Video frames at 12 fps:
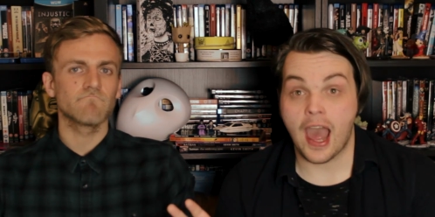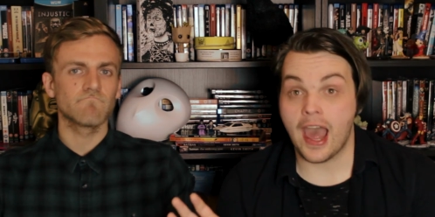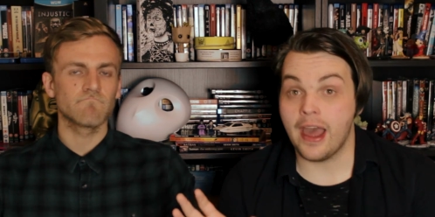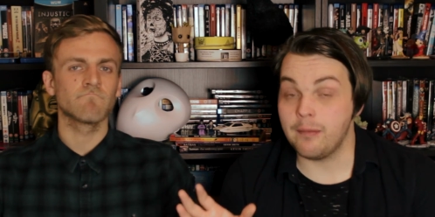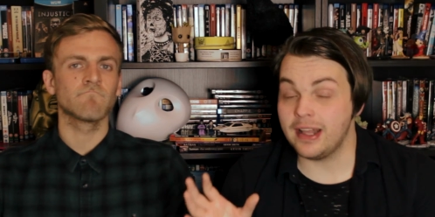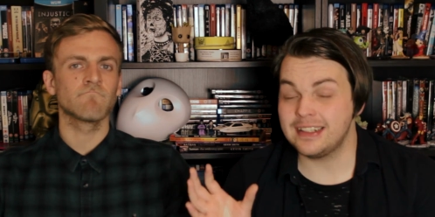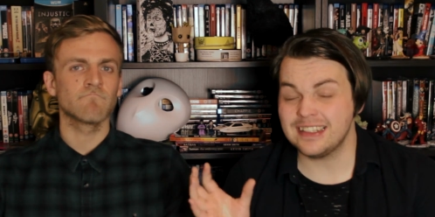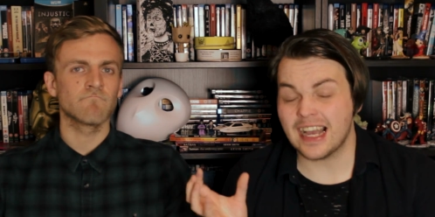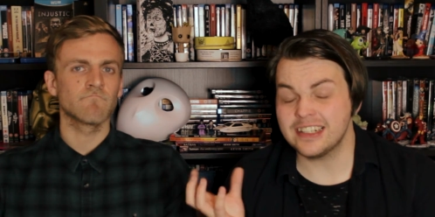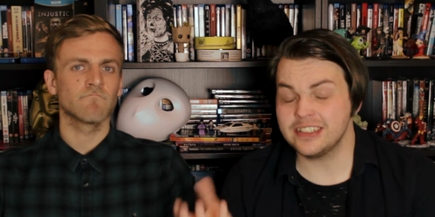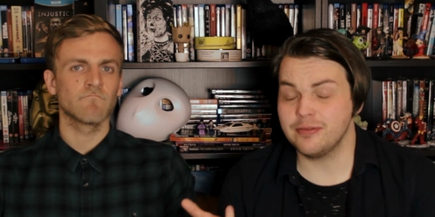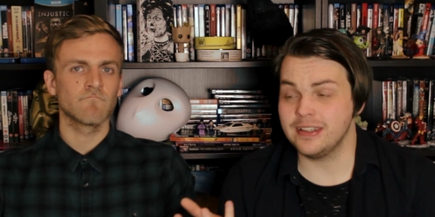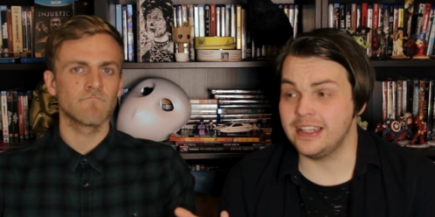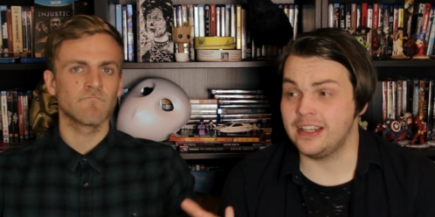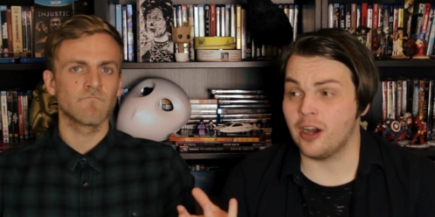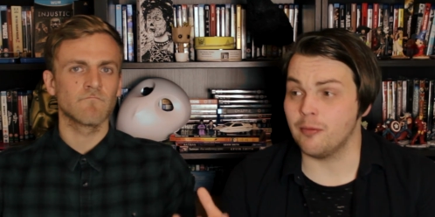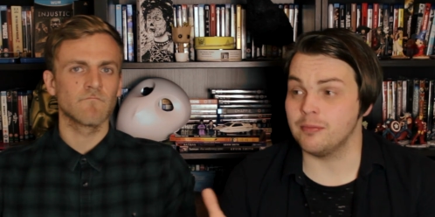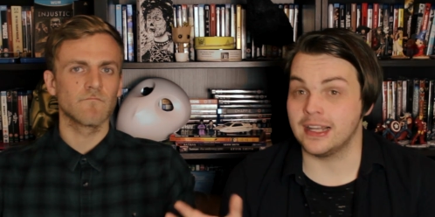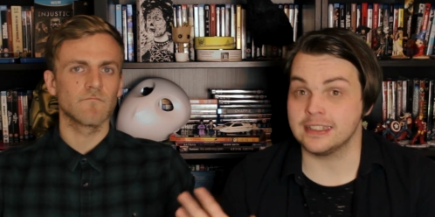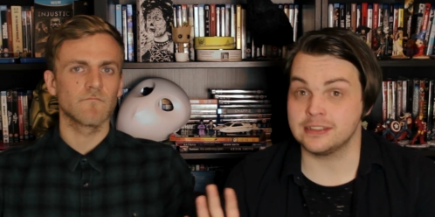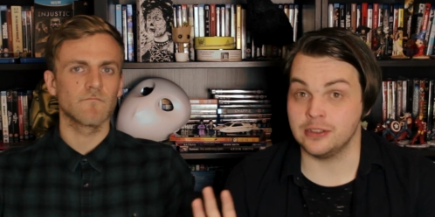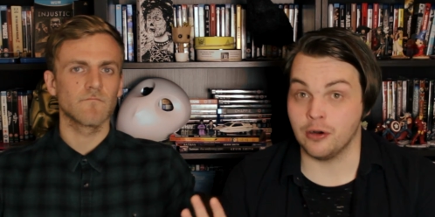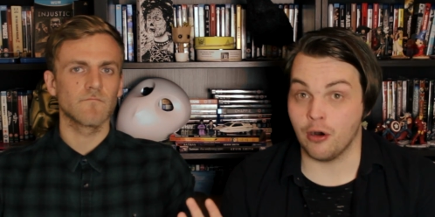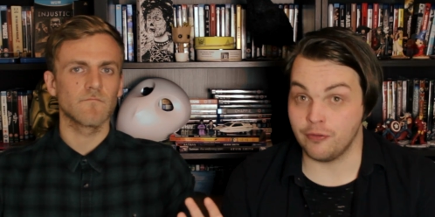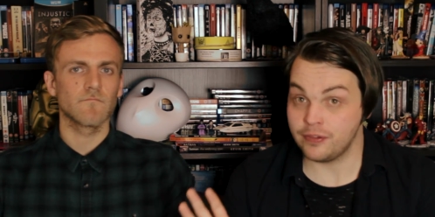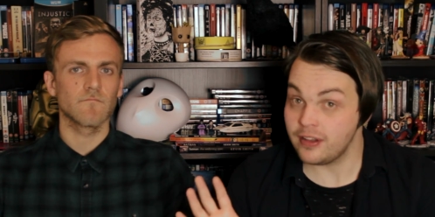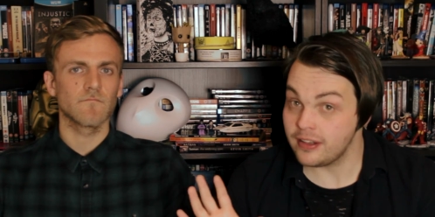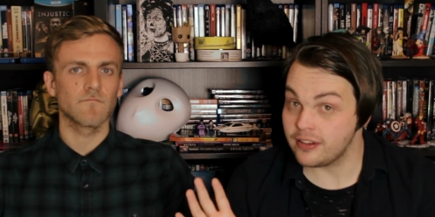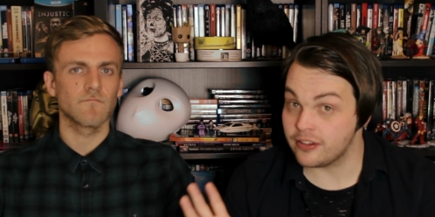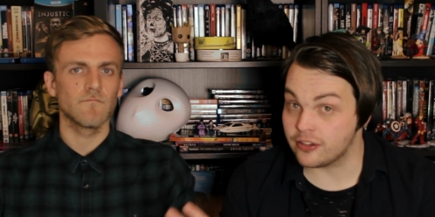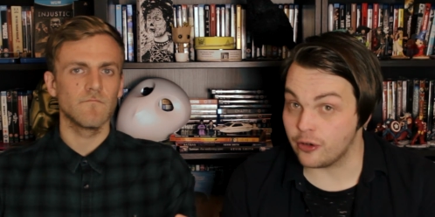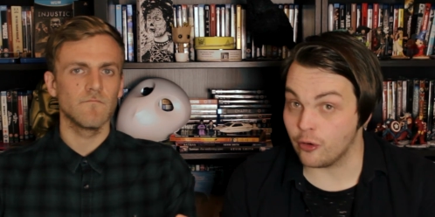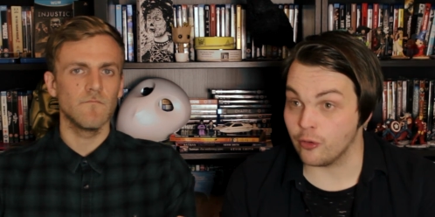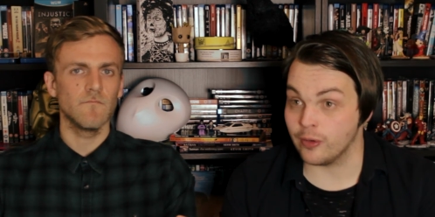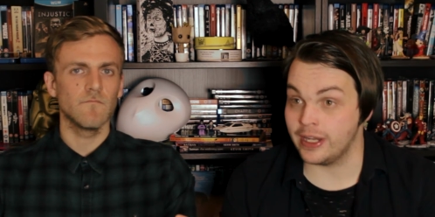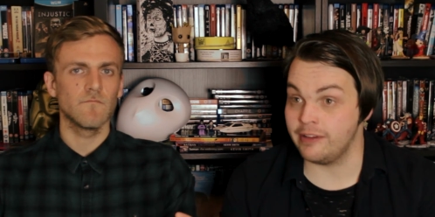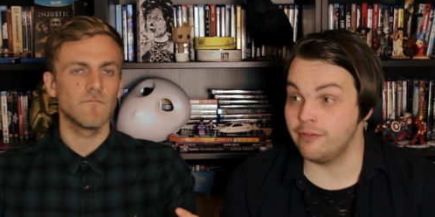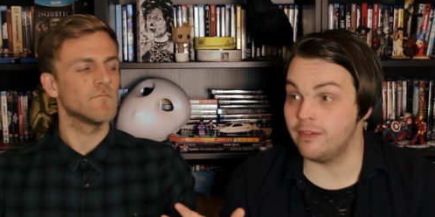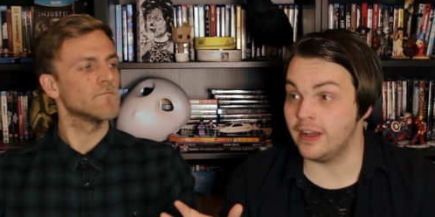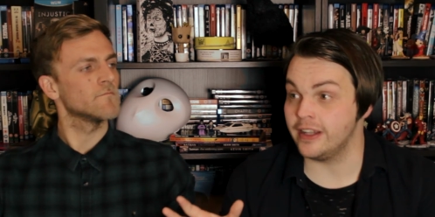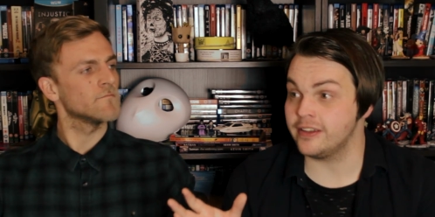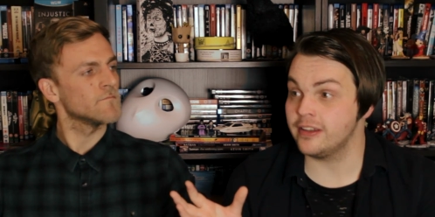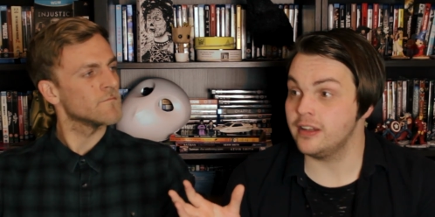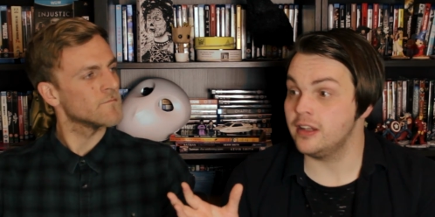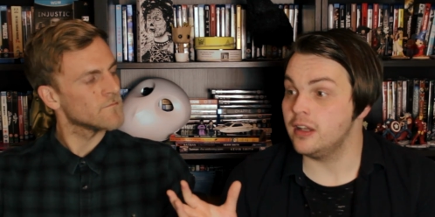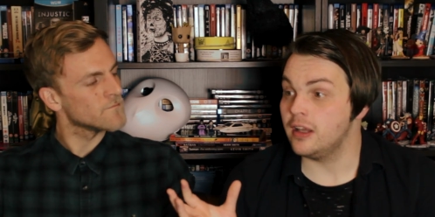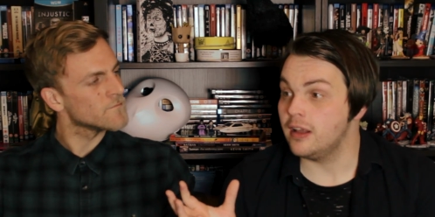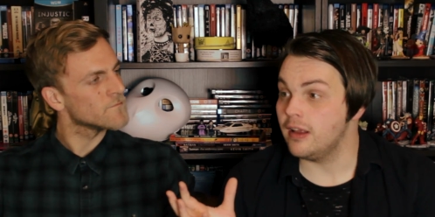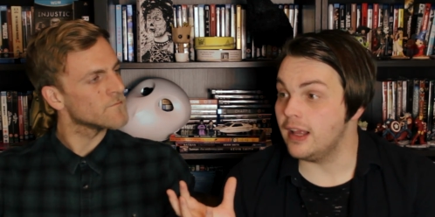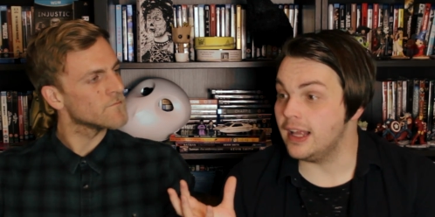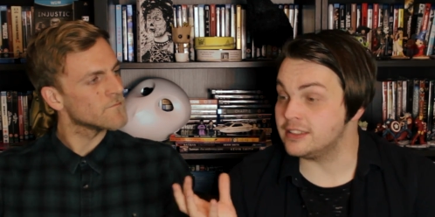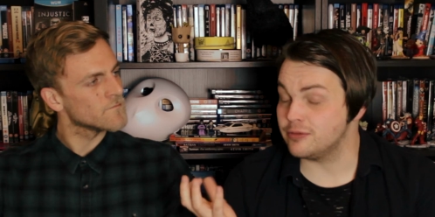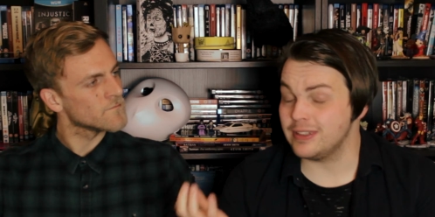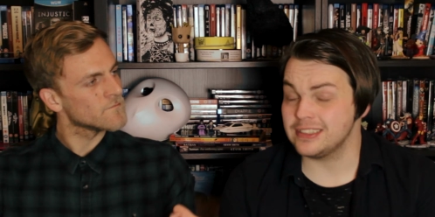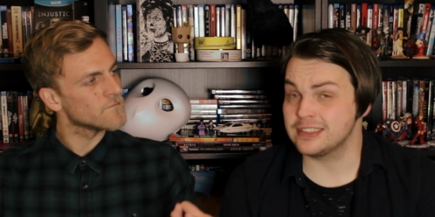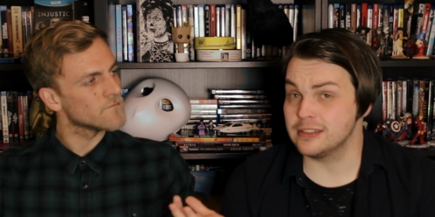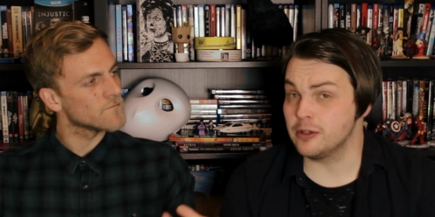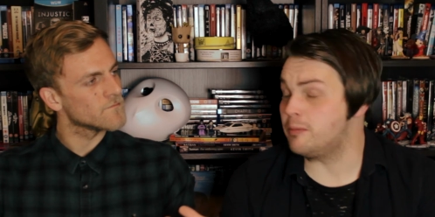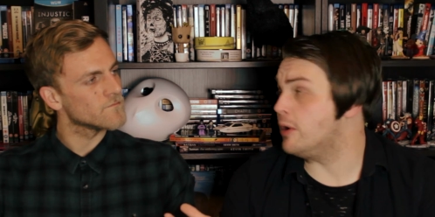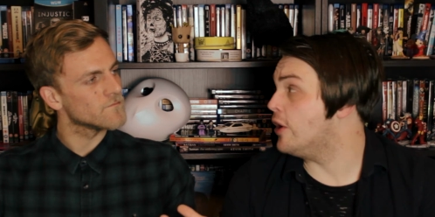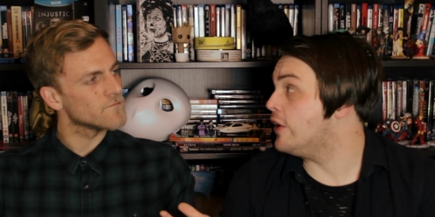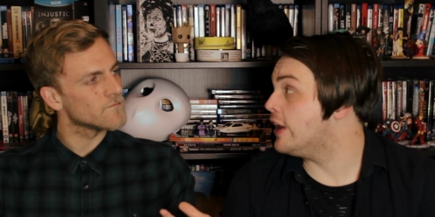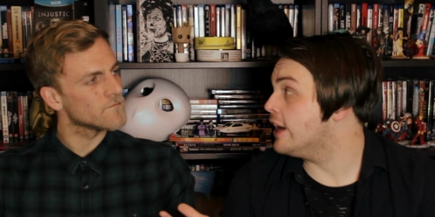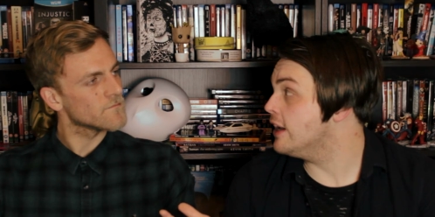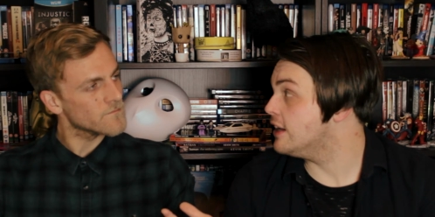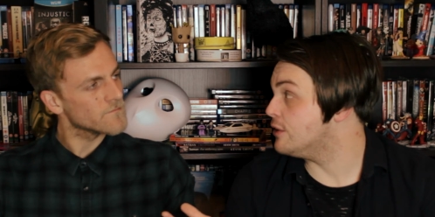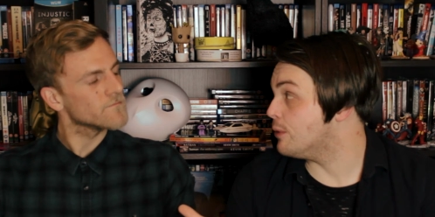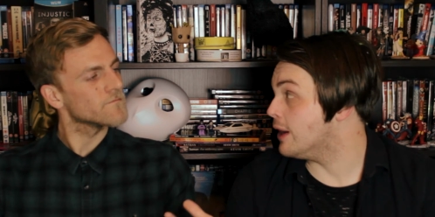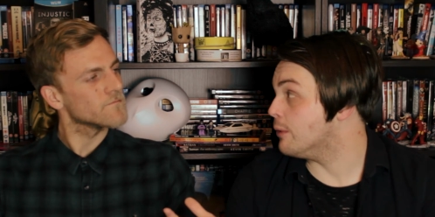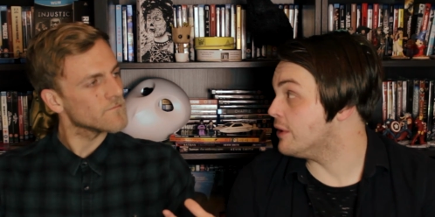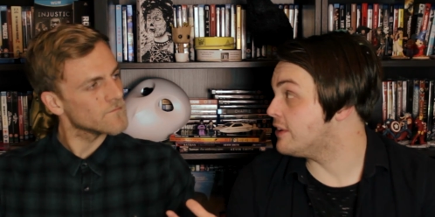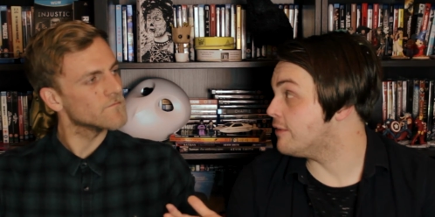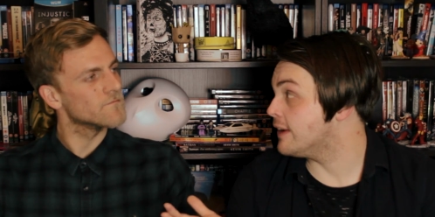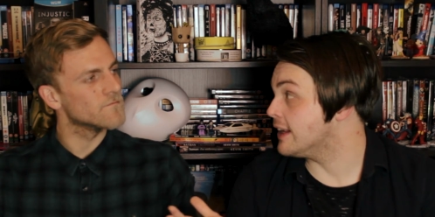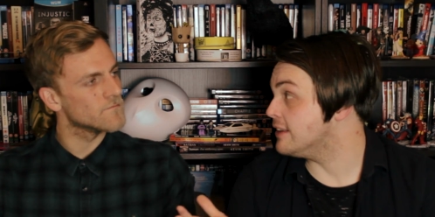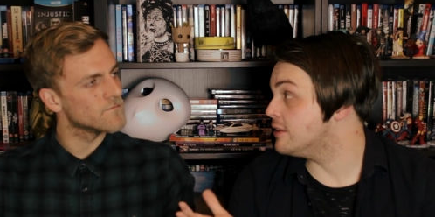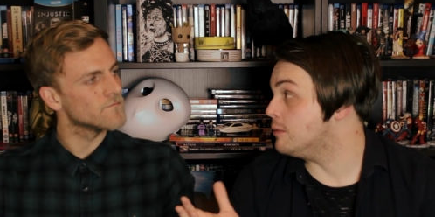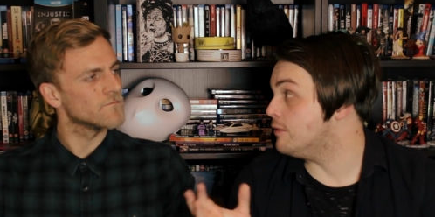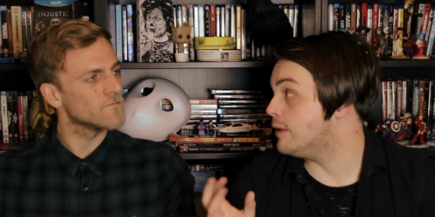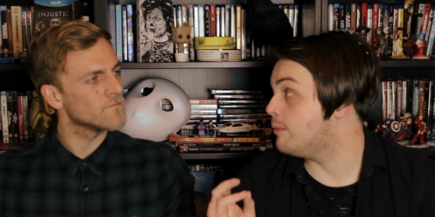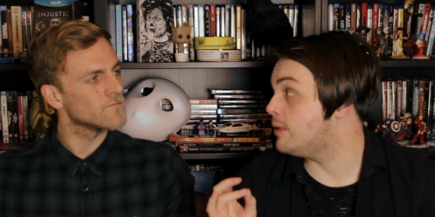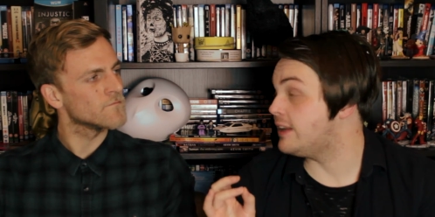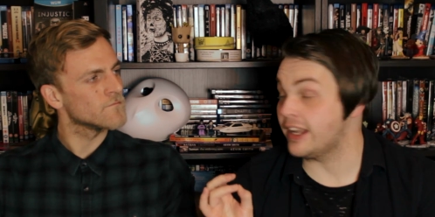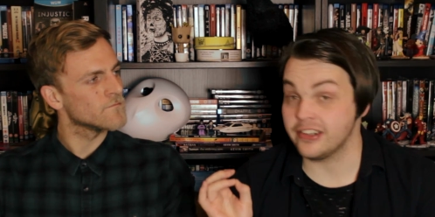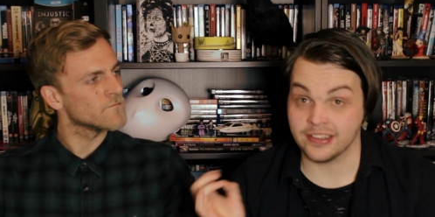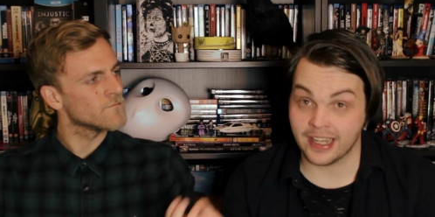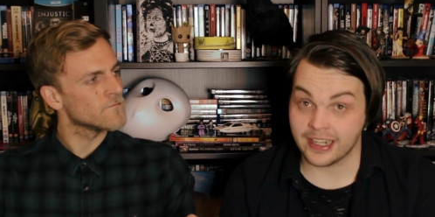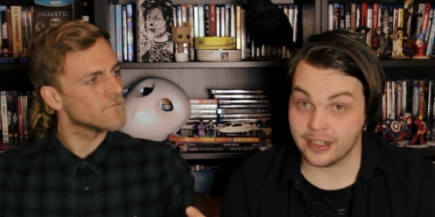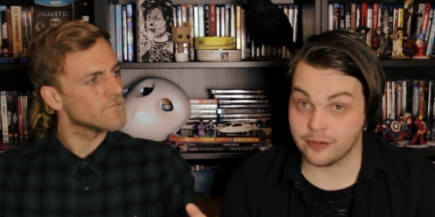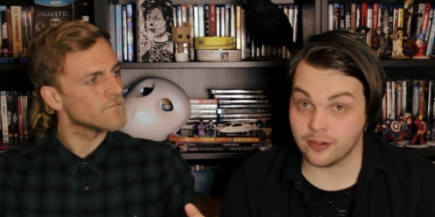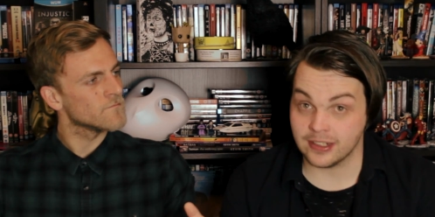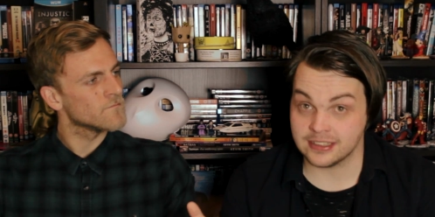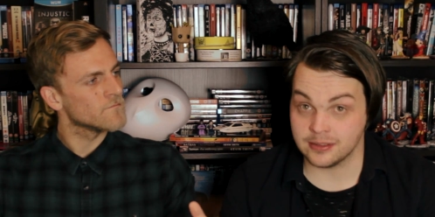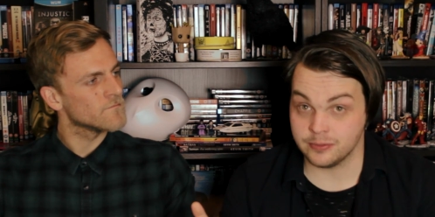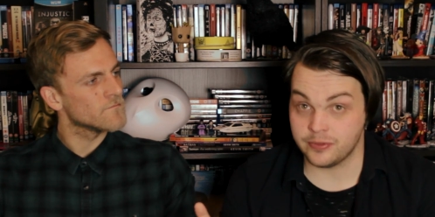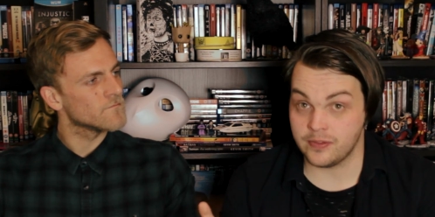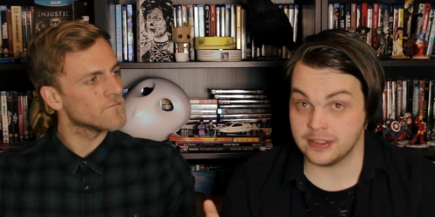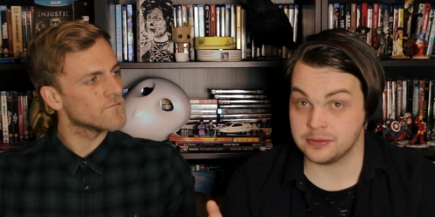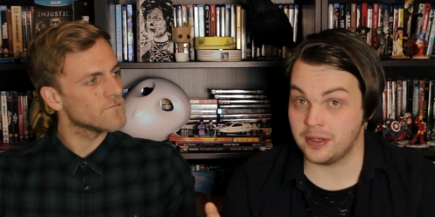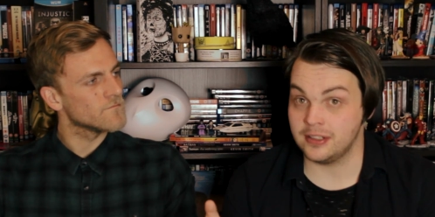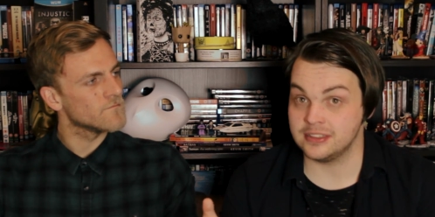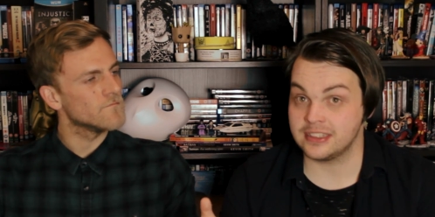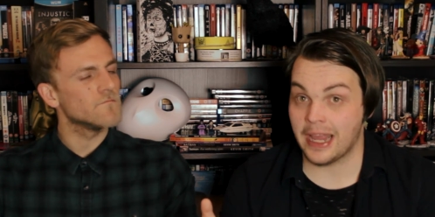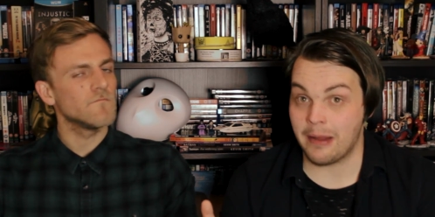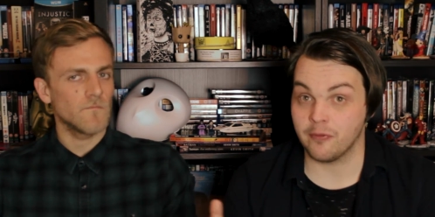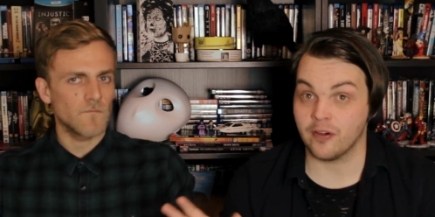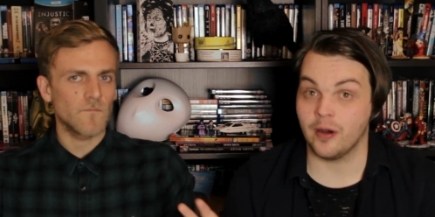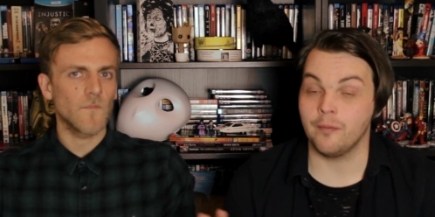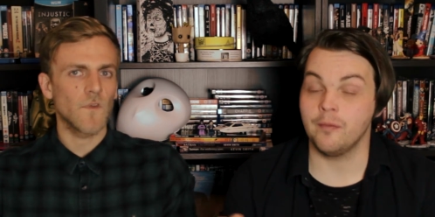Speaker 1: Um, it's actually a really complex sort of story that is a real slow burner as well, which I think some of the potential negative criticism for this one came from.